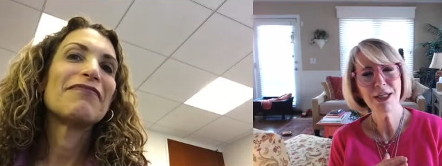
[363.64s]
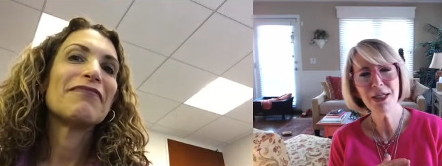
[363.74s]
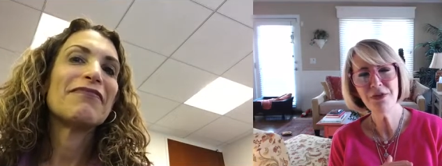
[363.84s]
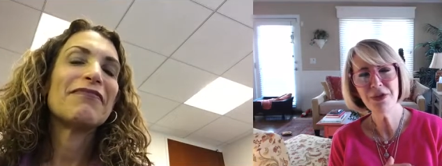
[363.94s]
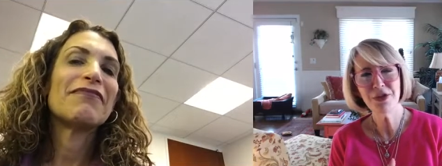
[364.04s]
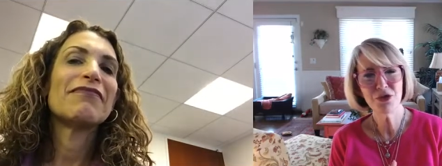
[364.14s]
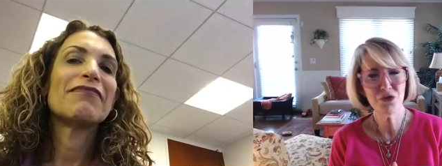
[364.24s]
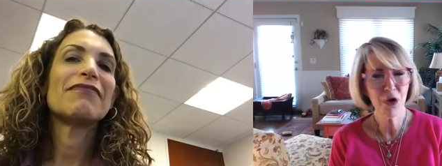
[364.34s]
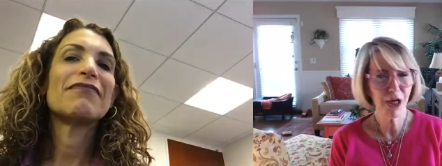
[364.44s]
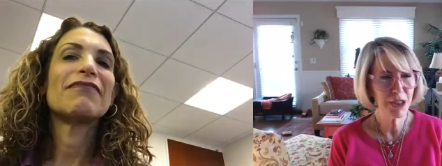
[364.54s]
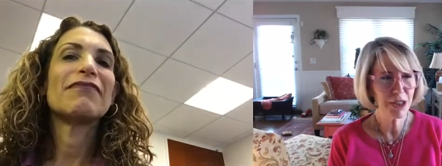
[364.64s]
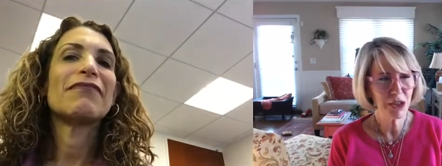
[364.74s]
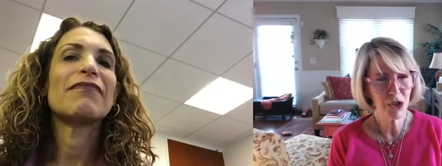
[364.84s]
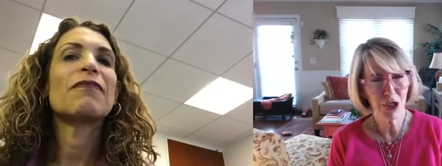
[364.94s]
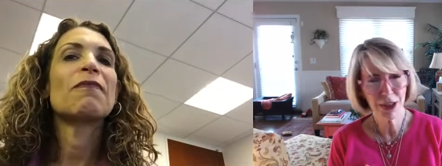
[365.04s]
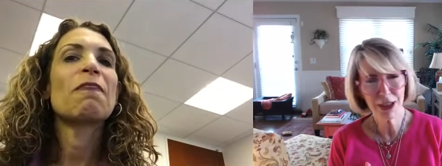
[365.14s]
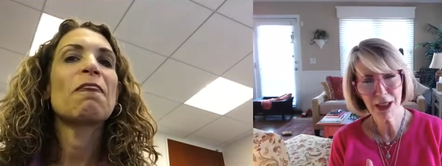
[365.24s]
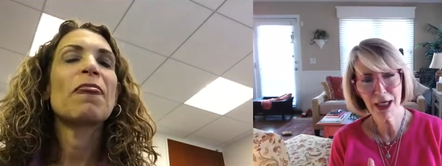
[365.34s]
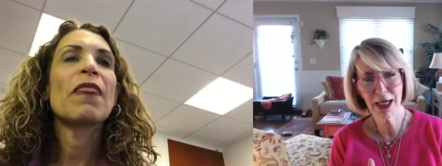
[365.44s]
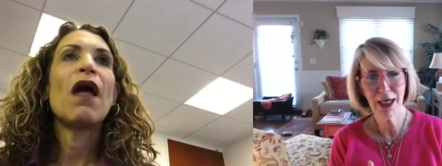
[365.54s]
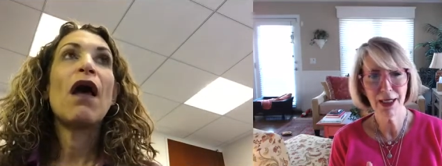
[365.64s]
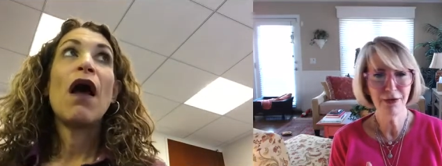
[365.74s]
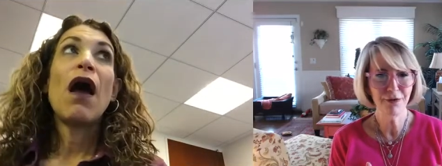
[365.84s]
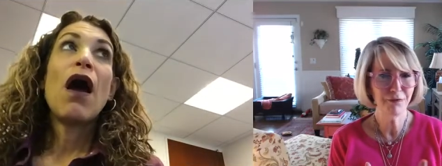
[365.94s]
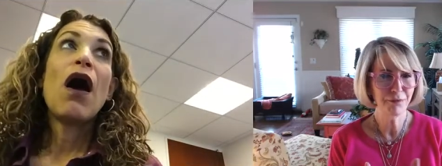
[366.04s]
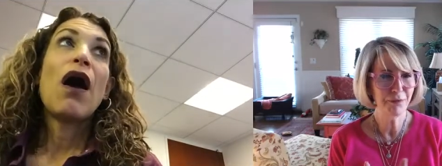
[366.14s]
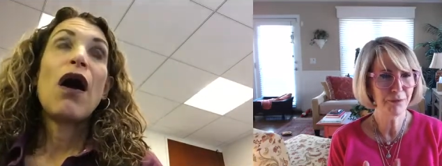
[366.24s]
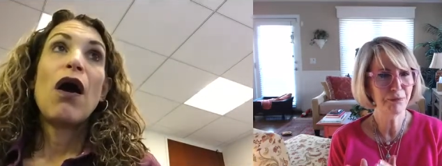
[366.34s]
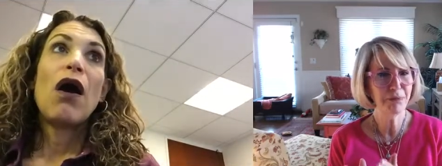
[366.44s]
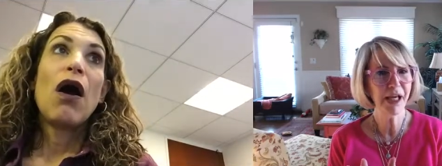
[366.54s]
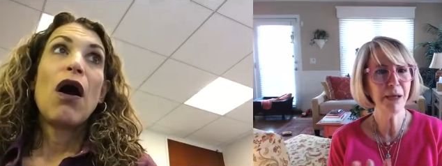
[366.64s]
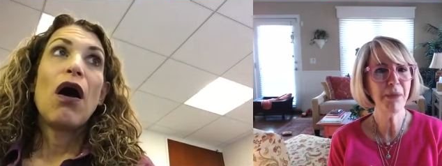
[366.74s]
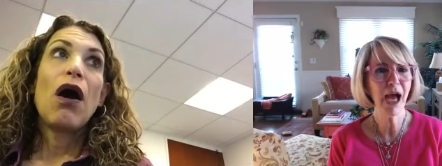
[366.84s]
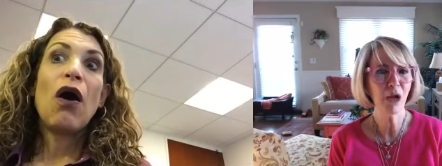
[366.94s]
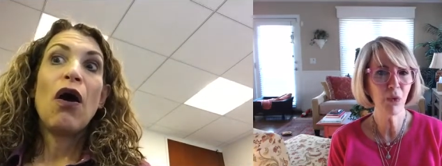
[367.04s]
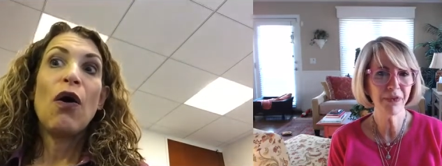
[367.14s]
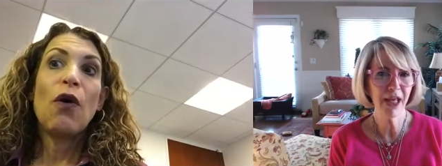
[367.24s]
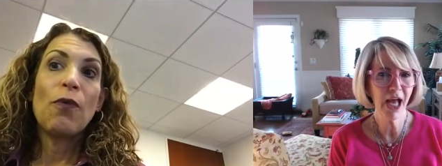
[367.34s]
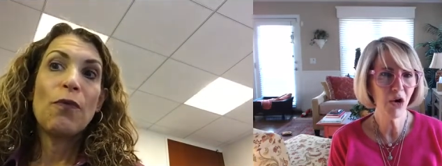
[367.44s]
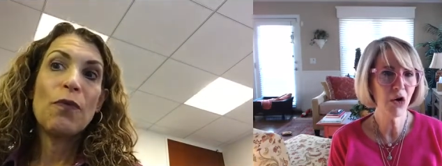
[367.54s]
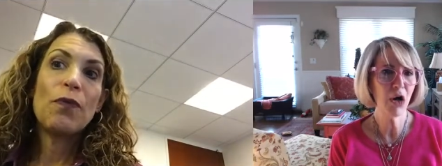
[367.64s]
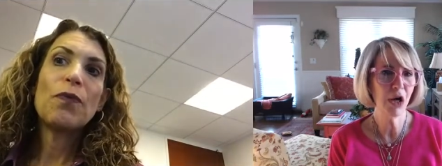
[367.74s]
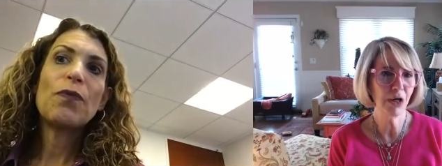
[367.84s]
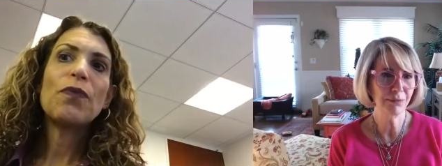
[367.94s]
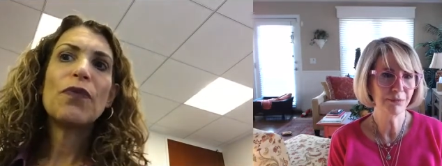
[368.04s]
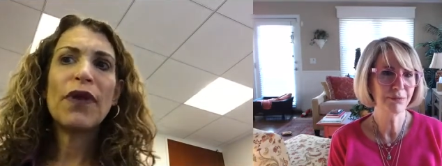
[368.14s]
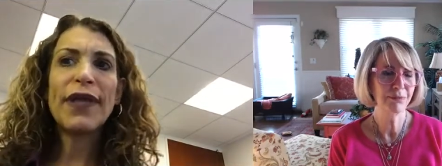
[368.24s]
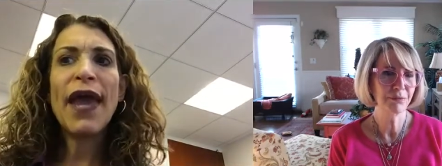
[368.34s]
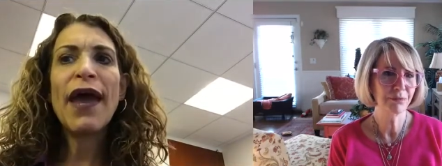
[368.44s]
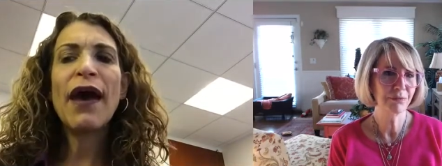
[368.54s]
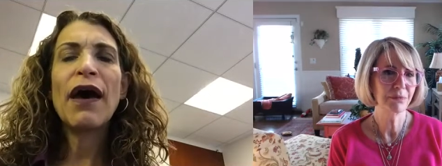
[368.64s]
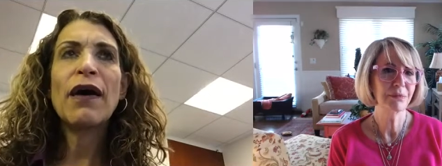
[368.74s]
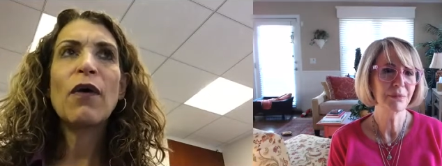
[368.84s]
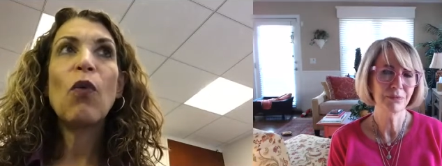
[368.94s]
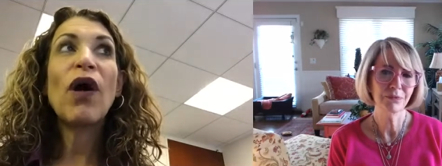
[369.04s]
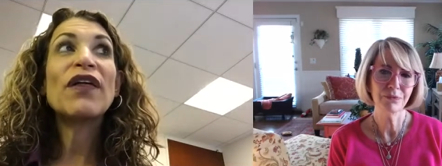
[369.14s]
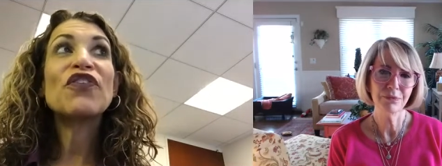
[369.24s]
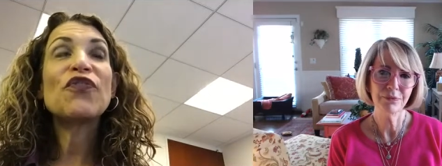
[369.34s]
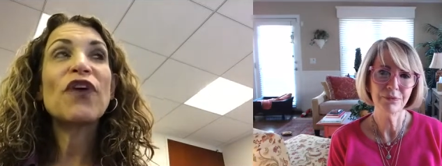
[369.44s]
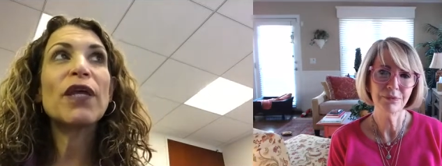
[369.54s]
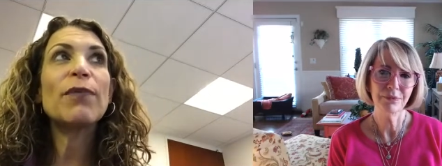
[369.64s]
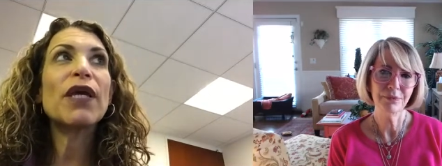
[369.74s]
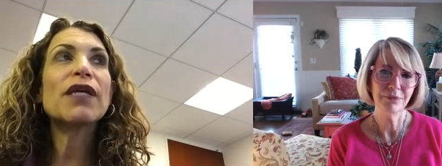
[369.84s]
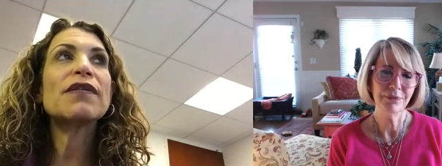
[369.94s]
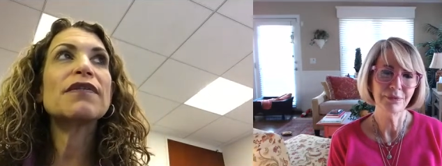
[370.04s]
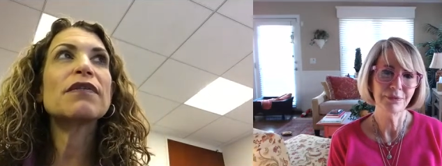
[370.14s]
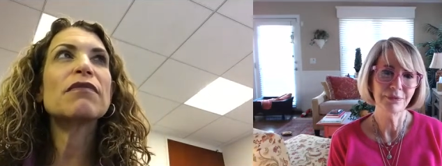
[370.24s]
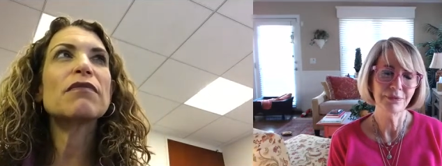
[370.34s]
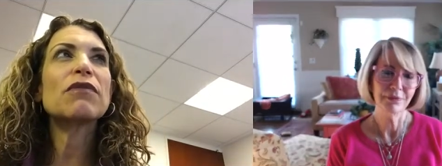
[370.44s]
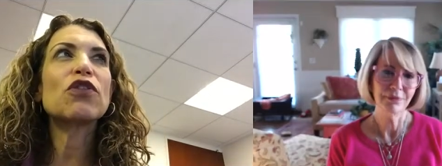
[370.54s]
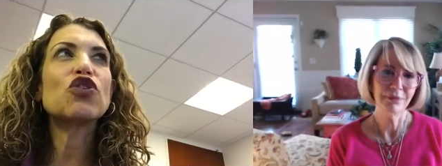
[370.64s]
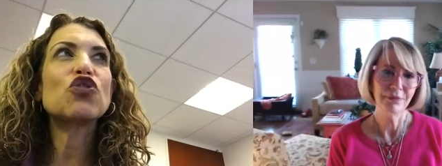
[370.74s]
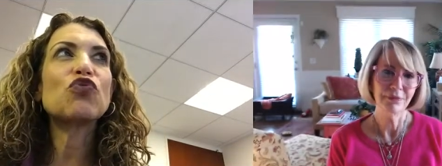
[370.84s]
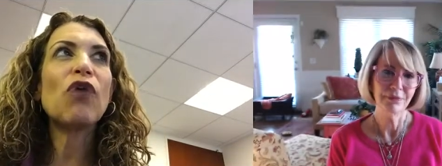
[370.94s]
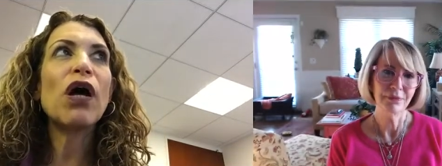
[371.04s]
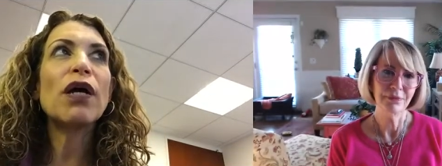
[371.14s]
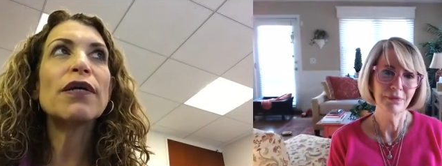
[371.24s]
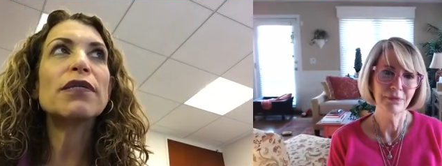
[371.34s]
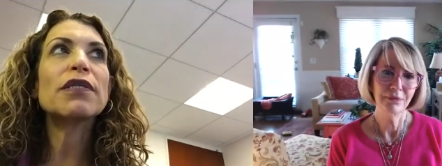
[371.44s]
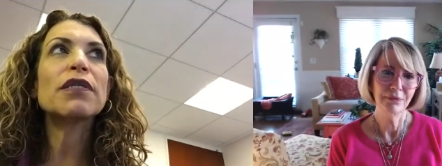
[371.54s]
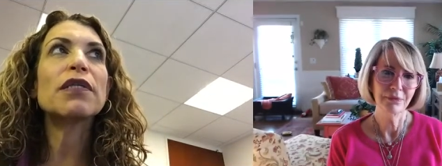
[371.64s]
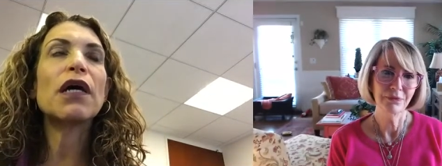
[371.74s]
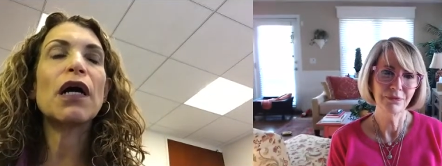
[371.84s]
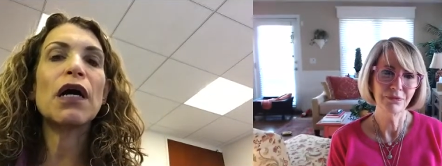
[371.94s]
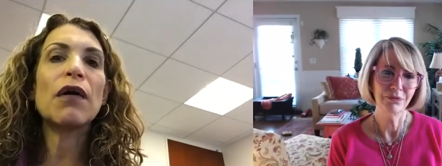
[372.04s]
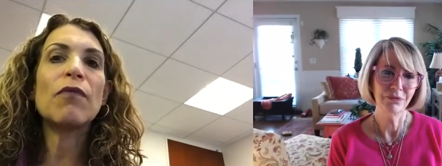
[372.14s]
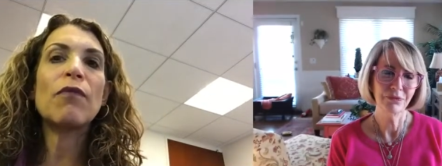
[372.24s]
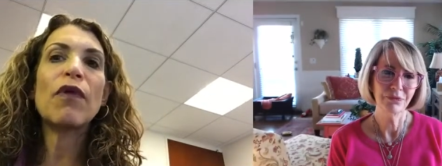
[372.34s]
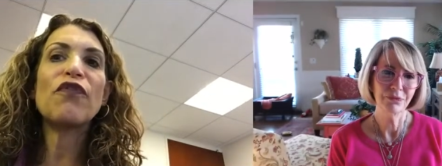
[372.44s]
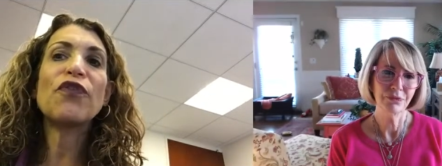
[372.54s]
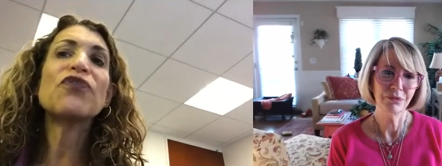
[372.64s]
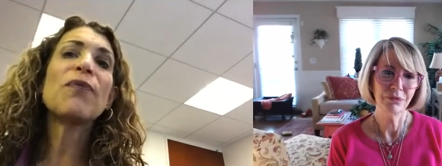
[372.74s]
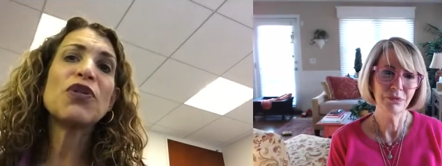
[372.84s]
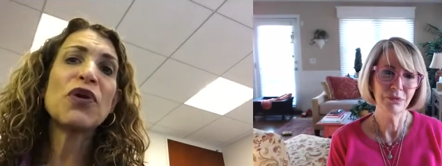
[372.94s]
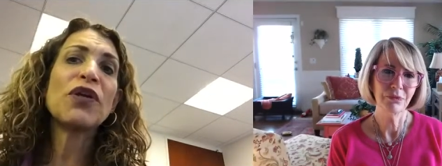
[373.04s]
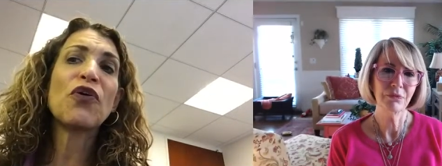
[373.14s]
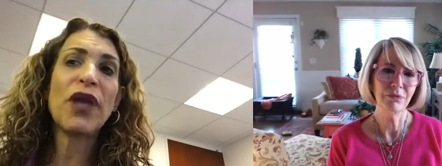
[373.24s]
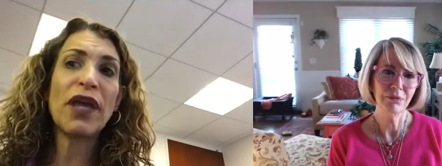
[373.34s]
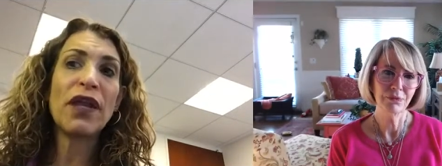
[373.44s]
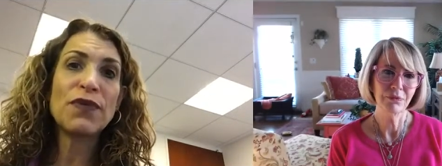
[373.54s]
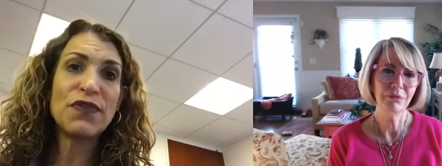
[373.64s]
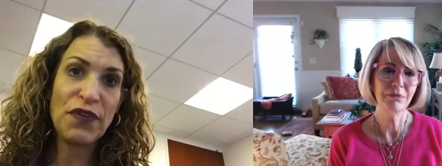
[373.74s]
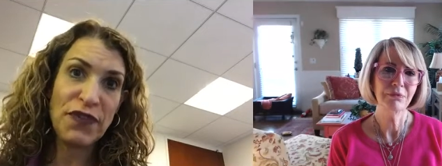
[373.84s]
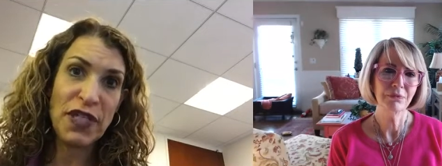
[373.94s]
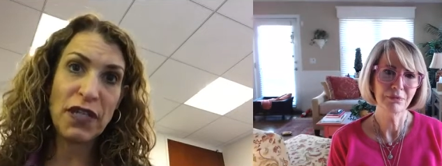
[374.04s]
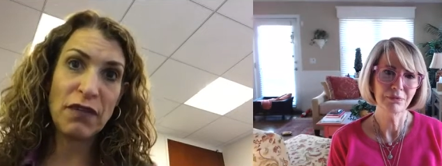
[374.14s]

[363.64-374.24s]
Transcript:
Speaker 1: did the drugs start to kind of piggyback uh, with the alcohol?
Speaker 2: Yeah. Well, it's funny because the drugs. Um, the first time I tried cocaine, I was 15,